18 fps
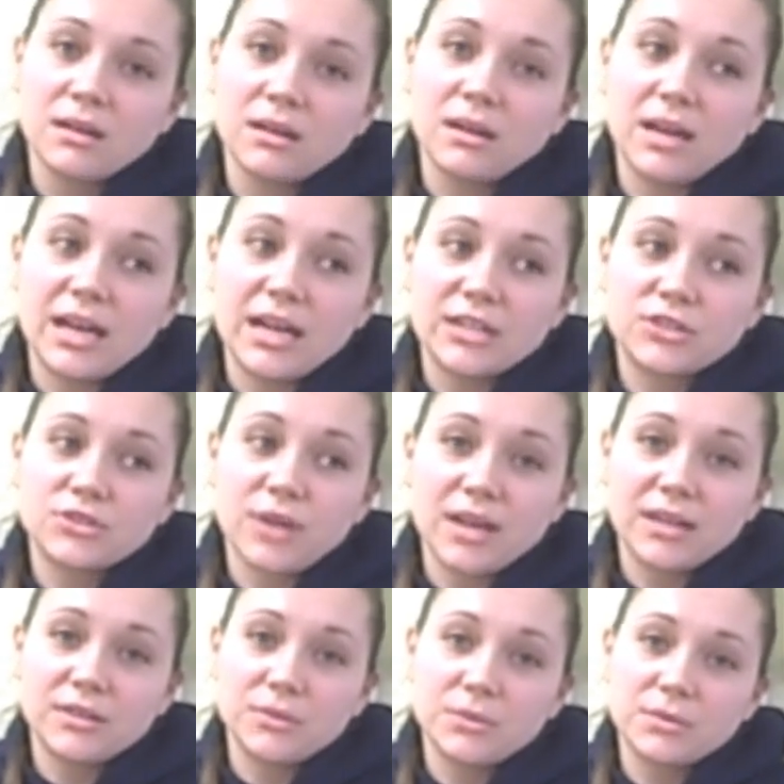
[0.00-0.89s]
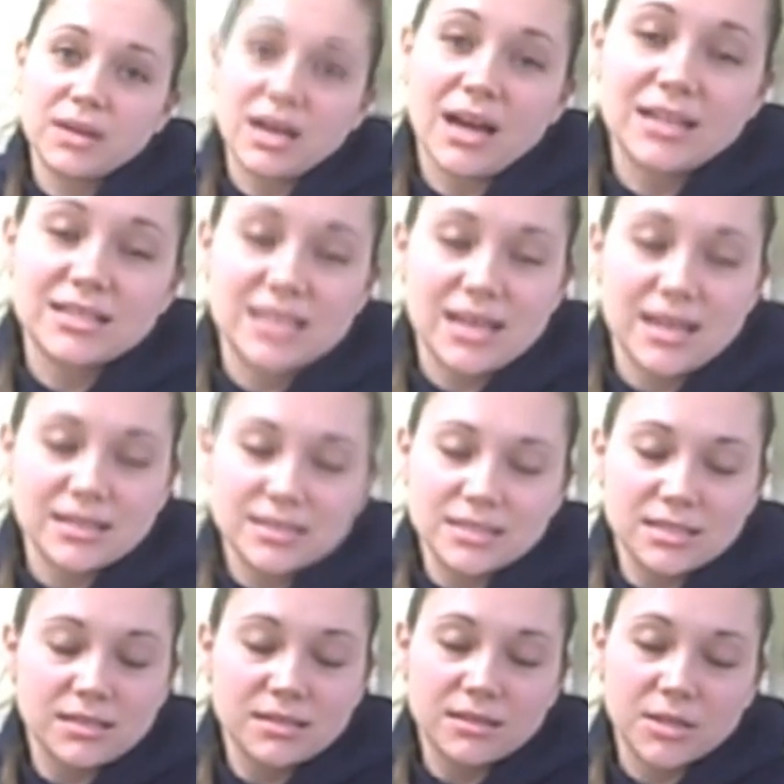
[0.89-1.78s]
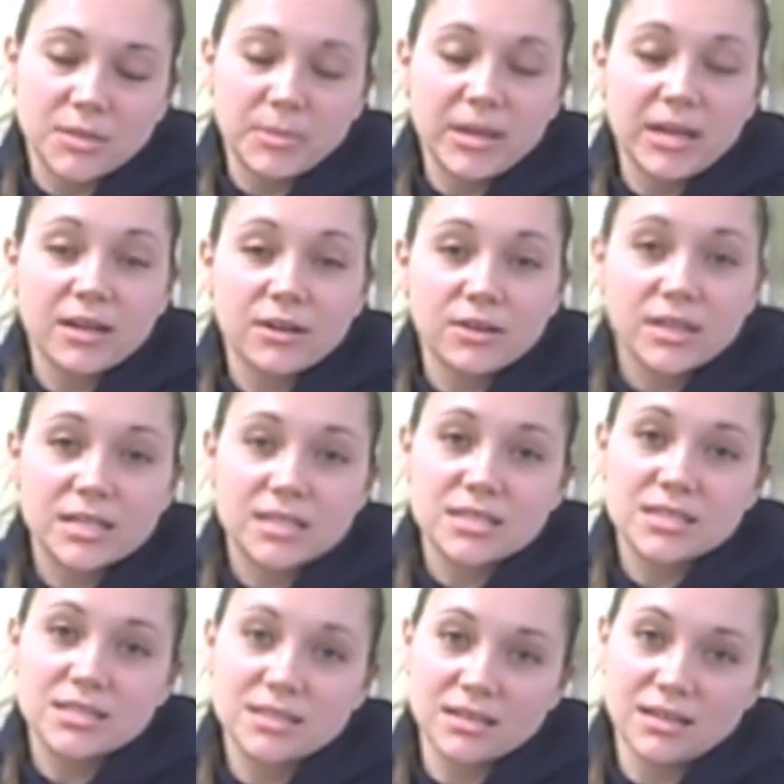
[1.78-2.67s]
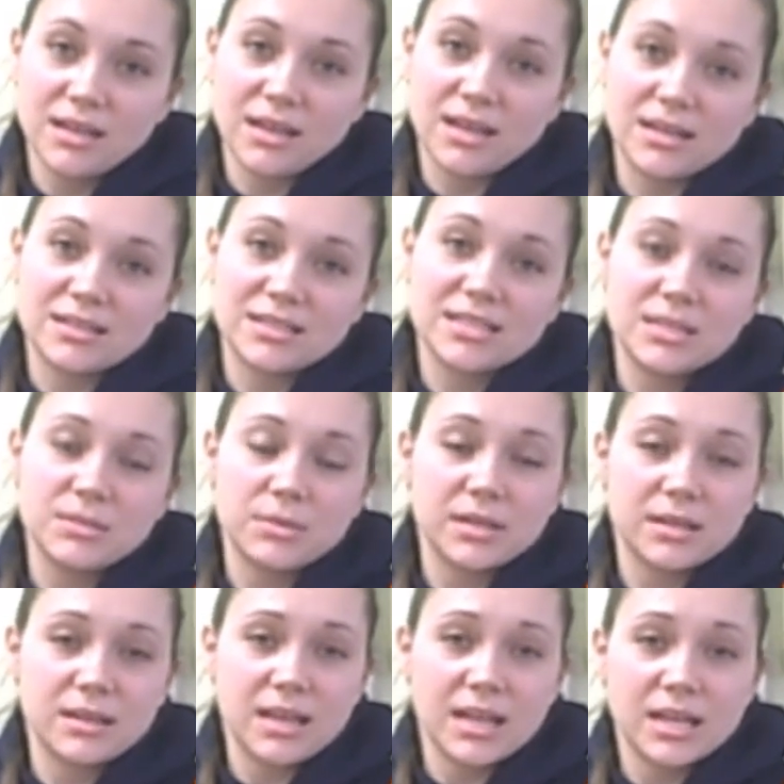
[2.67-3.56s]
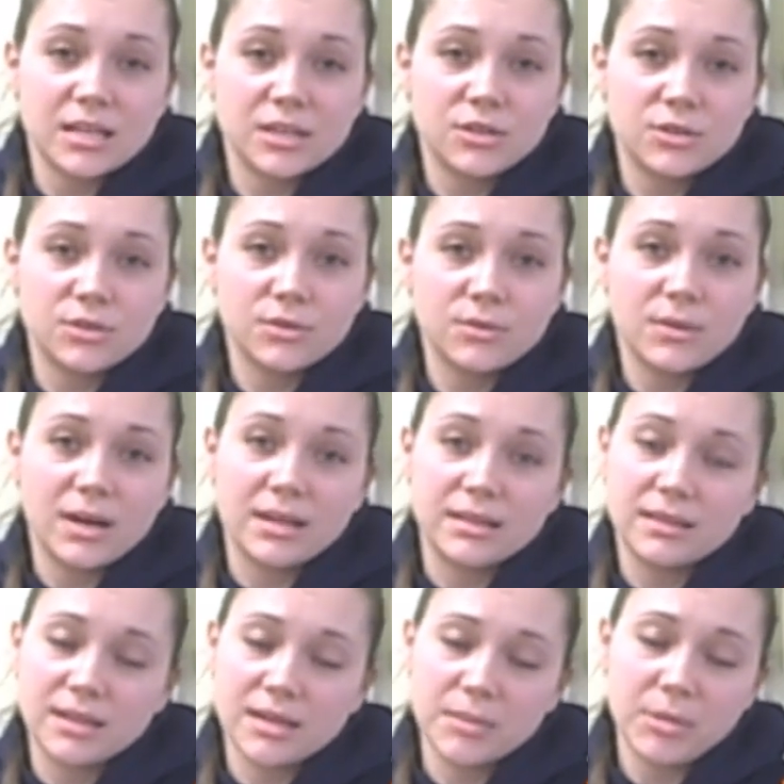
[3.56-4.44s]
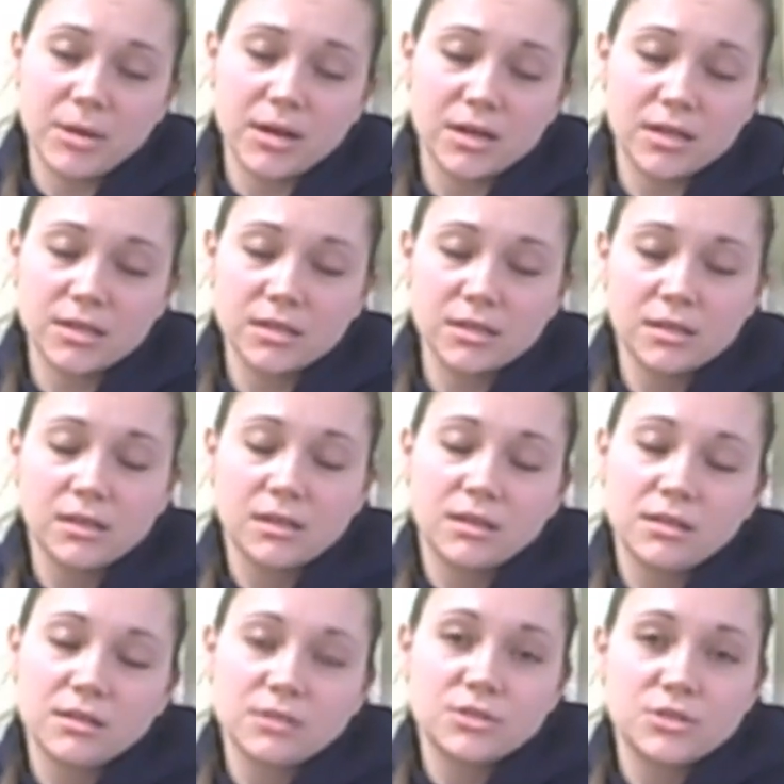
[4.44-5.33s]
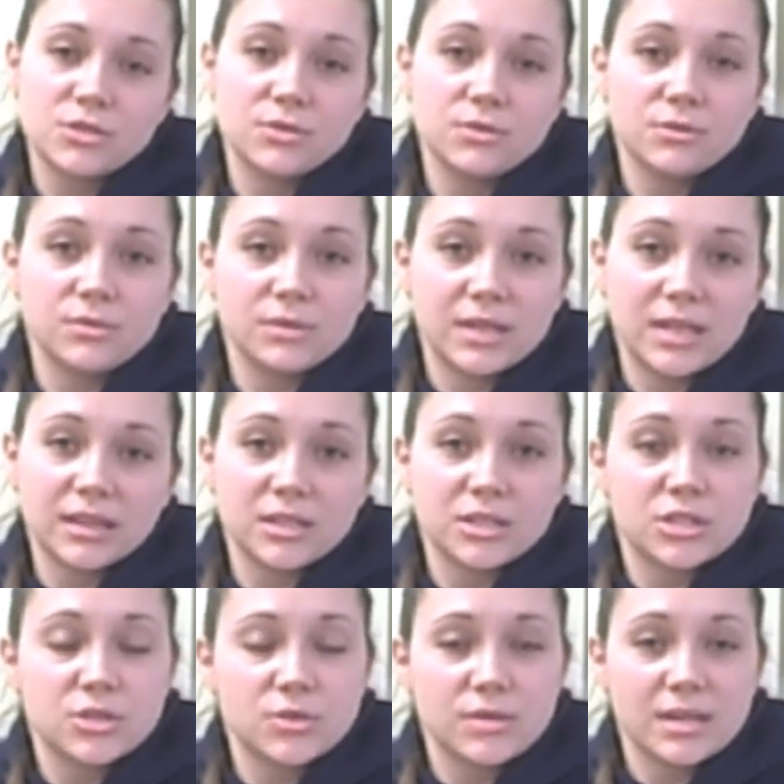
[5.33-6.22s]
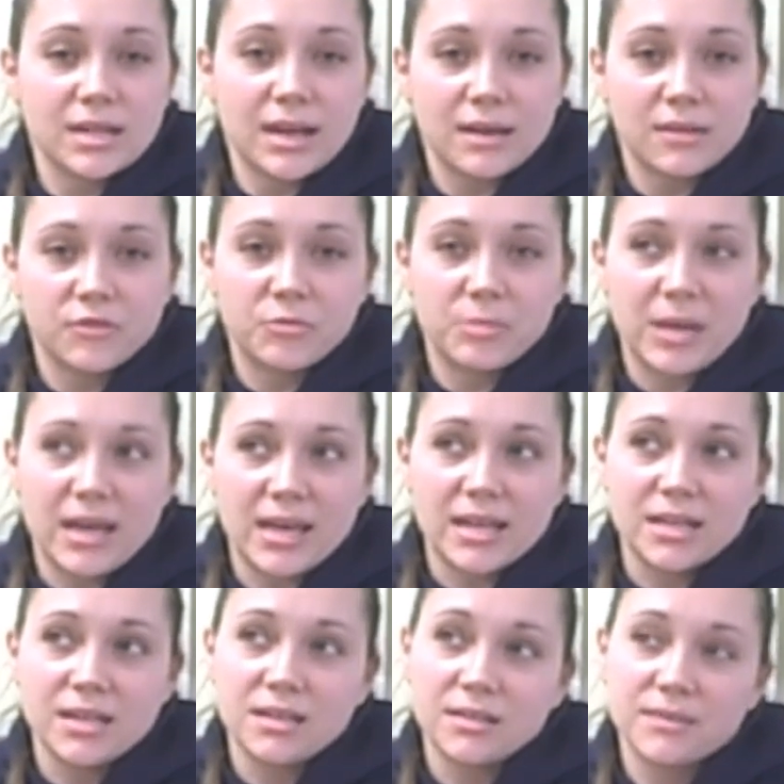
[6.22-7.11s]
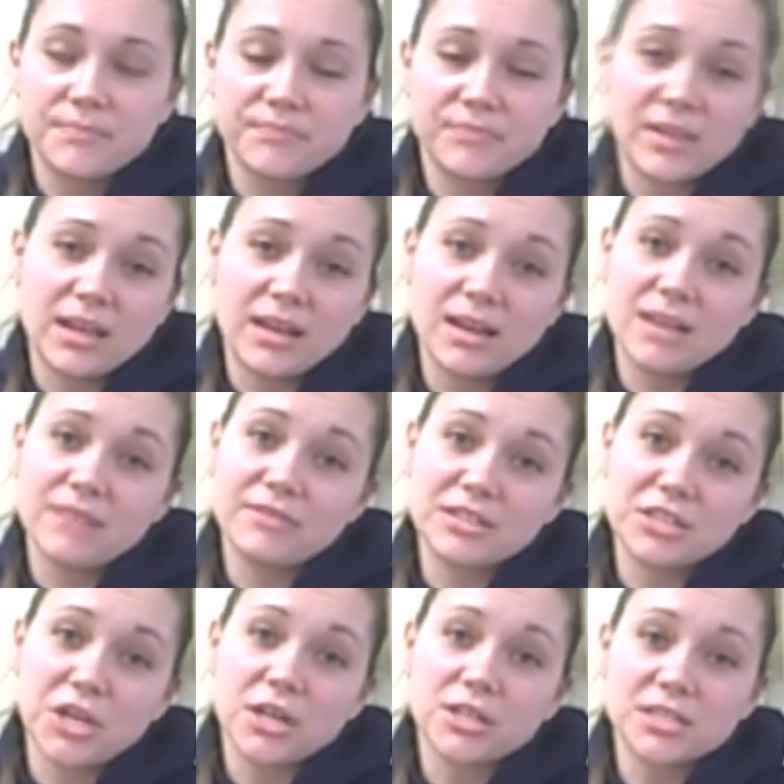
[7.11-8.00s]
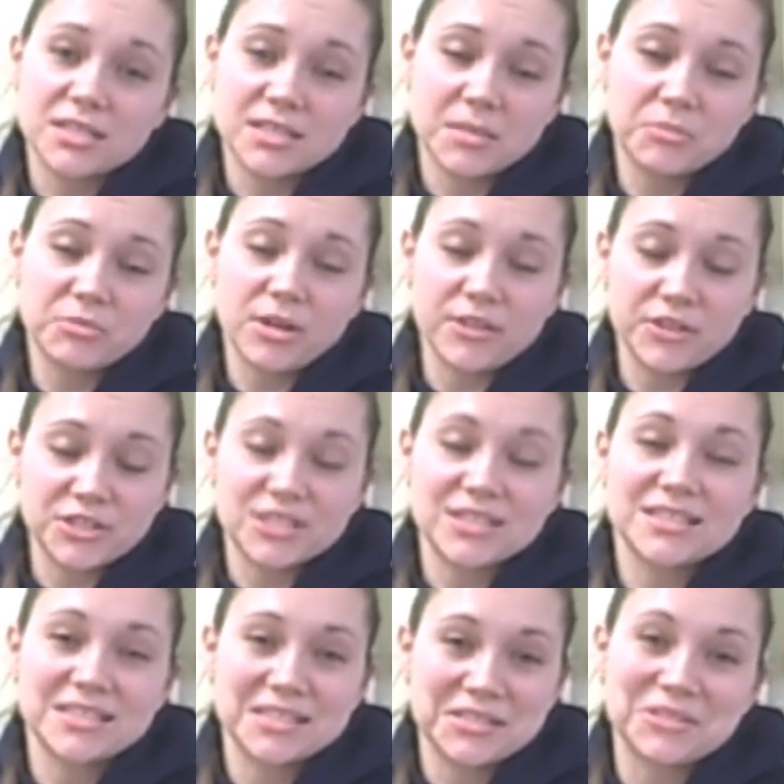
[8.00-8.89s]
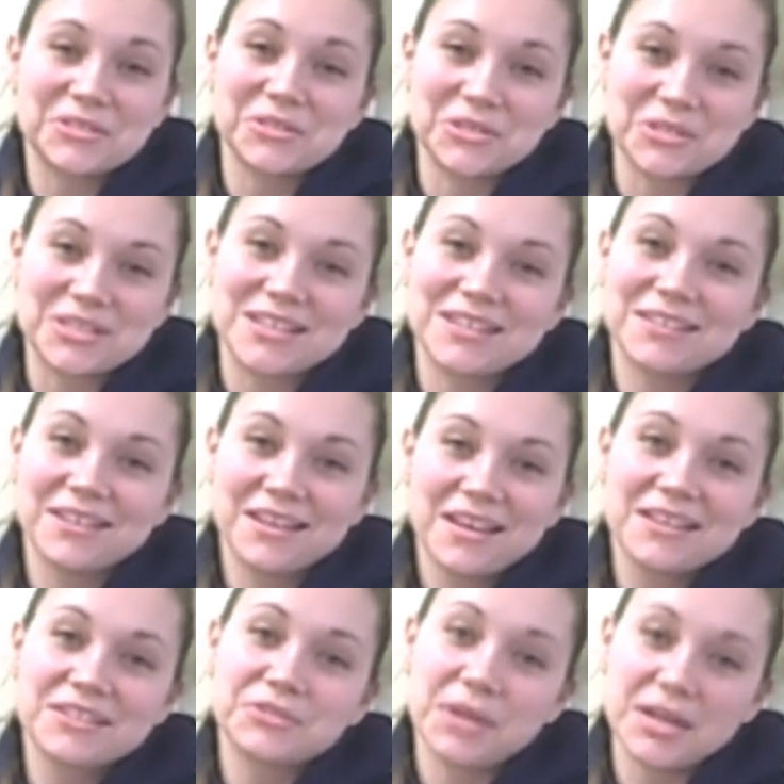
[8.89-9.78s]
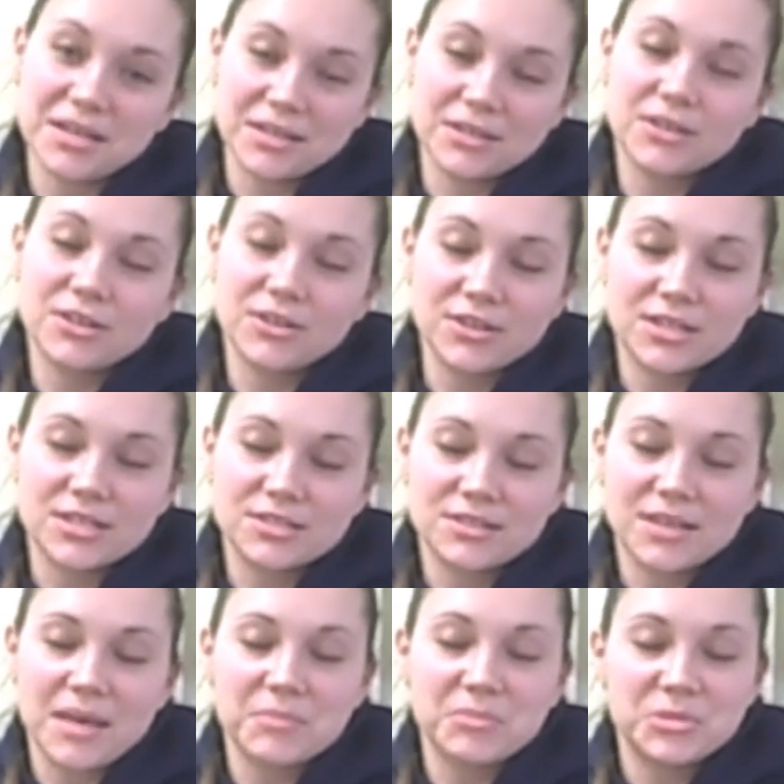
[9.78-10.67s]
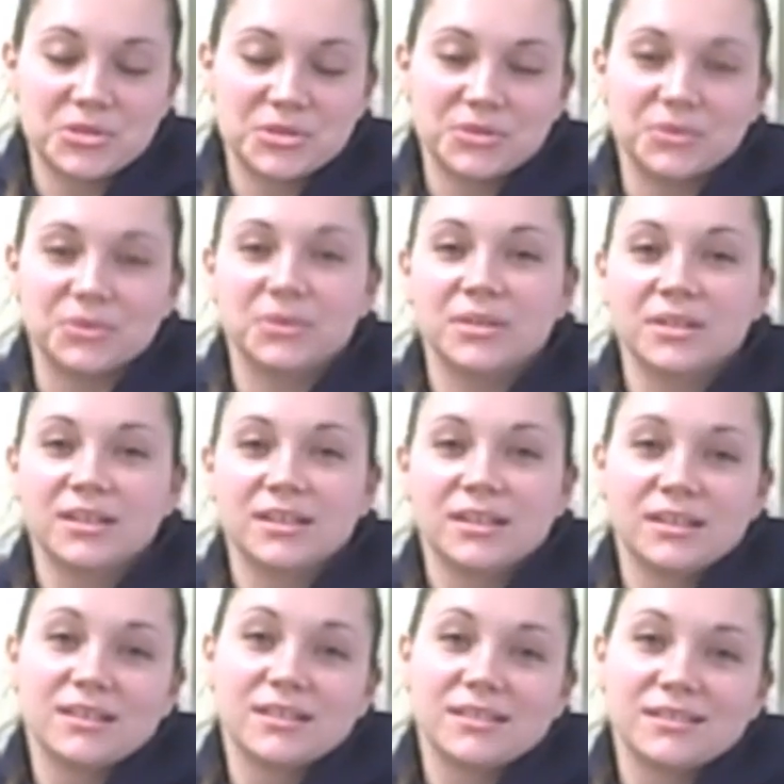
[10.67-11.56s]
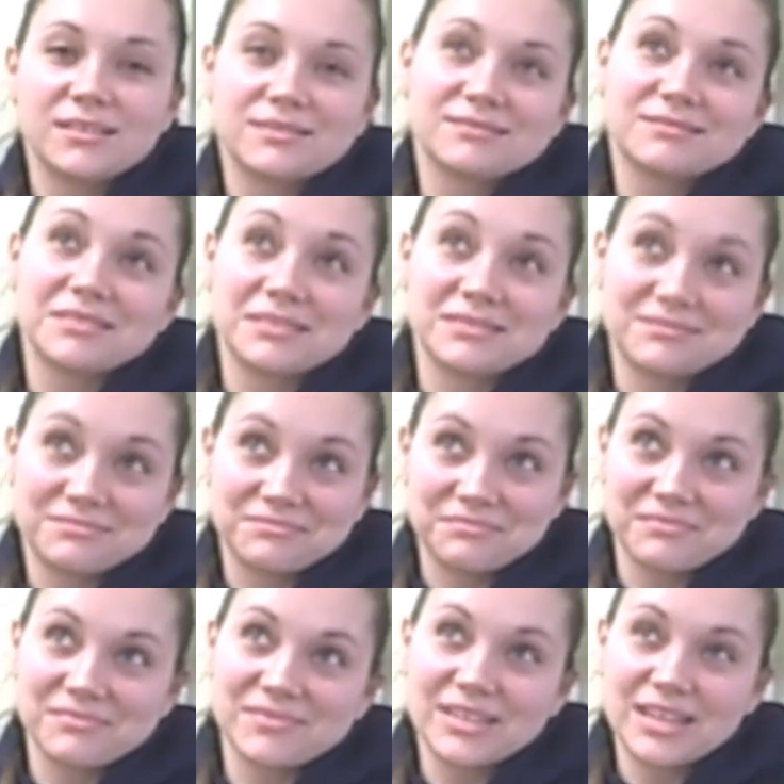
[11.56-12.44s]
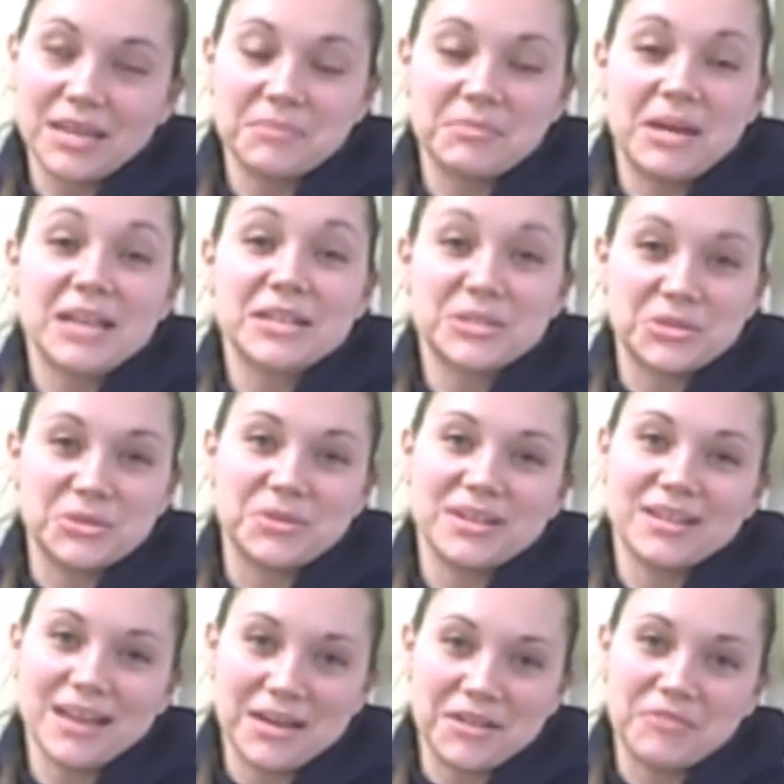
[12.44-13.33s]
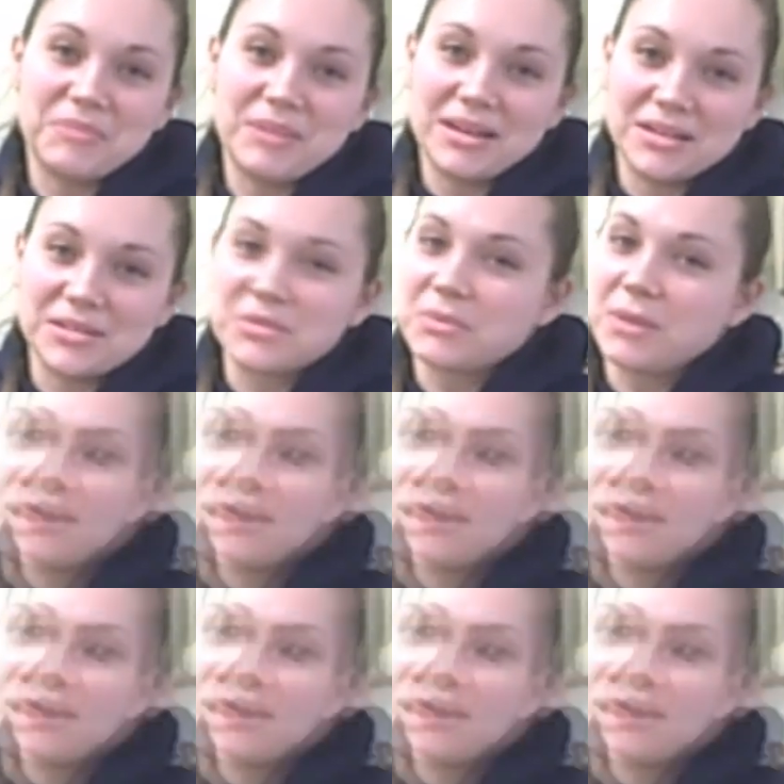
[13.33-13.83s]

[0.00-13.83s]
I try to contact their parents and see what they can do on their part to get the student out of bed. And I even talk to some brothers and sisters and try to encourage them to get my student out of bed as